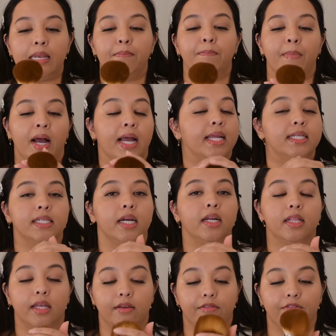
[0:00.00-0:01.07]
my entire
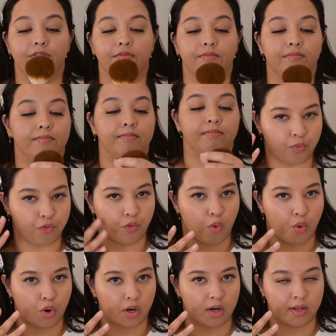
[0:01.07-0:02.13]
life.
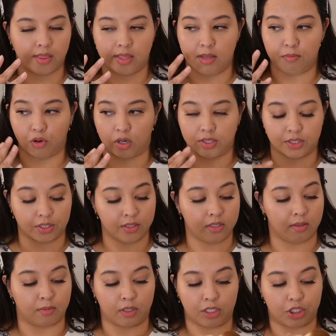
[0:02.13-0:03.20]
For the bronzer,
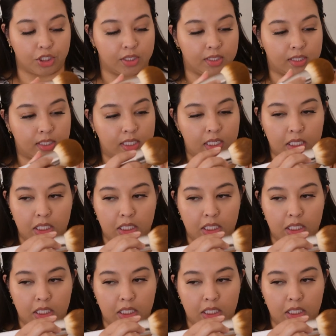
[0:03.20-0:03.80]
I'm gonna just